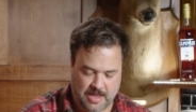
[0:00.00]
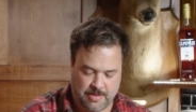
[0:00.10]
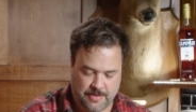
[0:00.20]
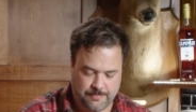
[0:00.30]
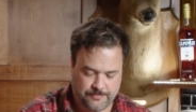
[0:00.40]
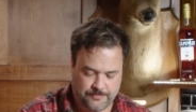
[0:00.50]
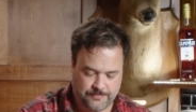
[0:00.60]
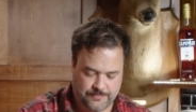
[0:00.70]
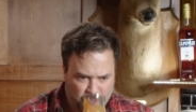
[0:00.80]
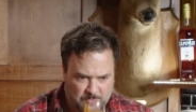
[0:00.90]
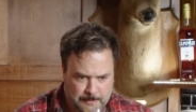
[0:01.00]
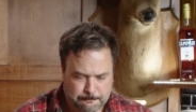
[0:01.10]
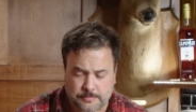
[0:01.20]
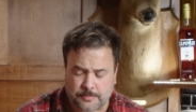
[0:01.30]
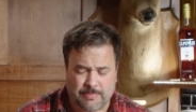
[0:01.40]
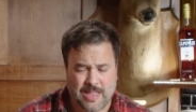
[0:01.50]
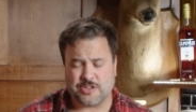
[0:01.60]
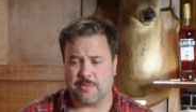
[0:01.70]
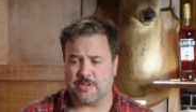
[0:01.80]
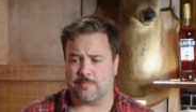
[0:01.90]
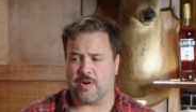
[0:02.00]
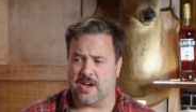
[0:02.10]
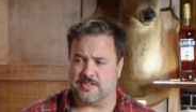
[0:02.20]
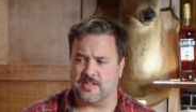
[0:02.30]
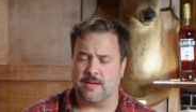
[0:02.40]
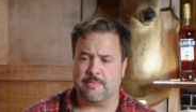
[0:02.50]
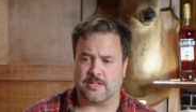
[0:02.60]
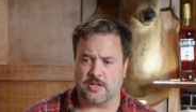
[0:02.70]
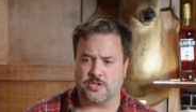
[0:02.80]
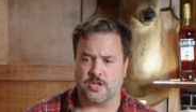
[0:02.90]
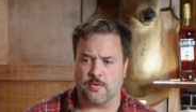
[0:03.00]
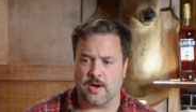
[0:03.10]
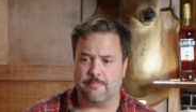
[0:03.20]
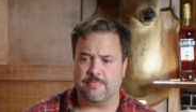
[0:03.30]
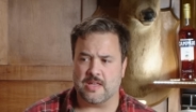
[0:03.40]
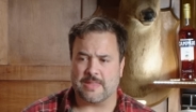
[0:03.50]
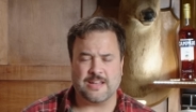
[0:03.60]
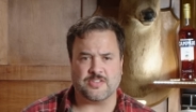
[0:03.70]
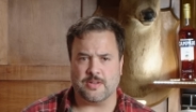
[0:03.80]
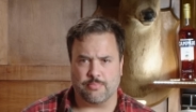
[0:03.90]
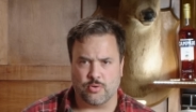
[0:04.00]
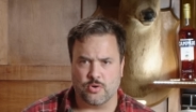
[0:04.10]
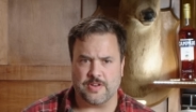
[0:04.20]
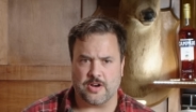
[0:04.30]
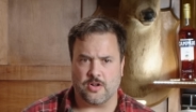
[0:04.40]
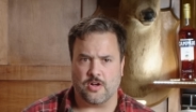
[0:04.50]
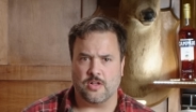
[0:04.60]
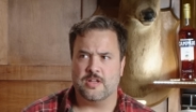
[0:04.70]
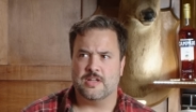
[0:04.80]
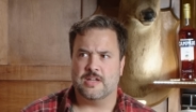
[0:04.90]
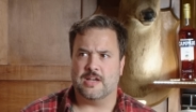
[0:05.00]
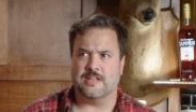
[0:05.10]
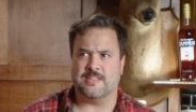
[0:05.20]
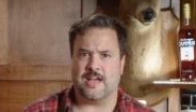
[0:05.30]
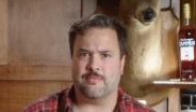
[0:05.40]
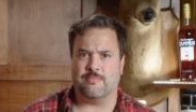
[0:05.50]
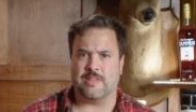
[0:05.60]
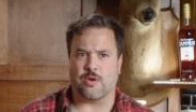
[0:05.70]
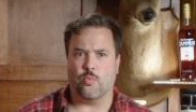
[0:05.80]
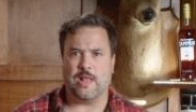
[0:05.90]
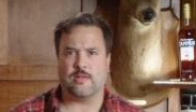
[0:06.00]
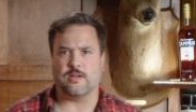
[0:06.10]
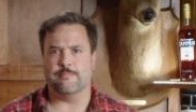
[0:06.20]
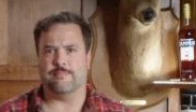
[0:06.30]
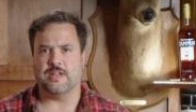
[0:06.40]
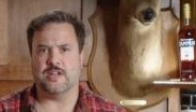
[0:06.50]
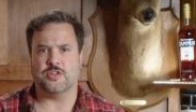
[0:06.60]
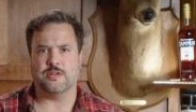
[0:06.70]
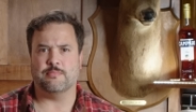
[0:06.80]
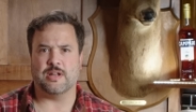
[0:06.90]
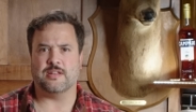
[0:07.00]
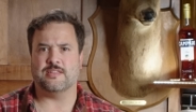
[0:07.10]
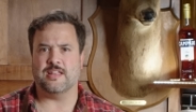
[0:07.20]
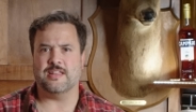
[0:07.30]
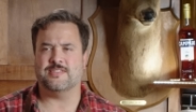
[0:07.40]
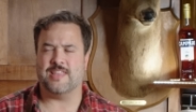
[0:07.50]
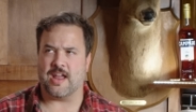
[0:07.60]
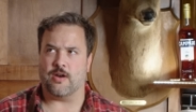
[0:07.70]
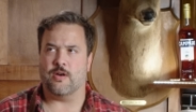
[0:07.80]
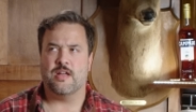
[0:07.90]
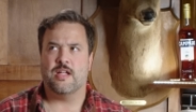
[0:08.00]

Maybe. Actually, you'd be surprised. The nutmeg does show up. It doesn't improve it at all. It's not like a welcome addition, but it, it is there.